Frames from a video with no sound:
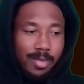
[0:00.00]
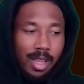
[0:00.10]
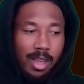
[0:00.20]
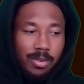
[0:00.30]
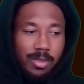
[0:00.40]

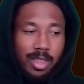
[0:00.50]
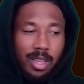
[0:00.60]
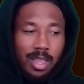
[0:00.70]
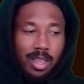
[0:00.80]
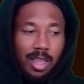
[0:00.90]
I don't
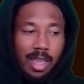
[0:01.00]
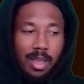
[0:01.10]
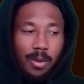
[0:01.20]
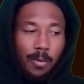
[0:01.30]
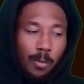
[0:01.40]
think,
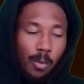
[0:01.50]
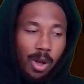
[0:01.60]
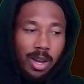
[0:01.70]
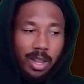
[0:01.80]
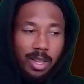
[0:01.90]

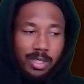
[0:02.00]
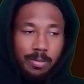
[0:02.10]
one, it